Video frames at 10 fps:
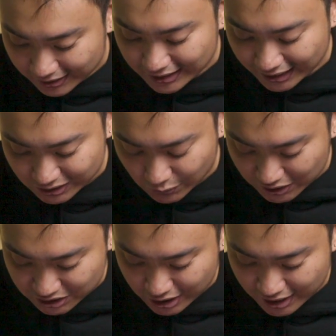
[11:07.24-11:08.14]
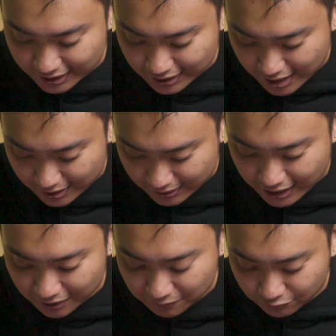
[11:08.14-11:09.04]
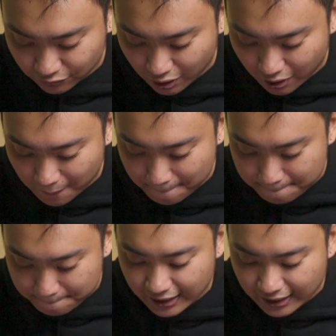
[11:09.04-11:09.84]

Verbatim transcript: Next question came from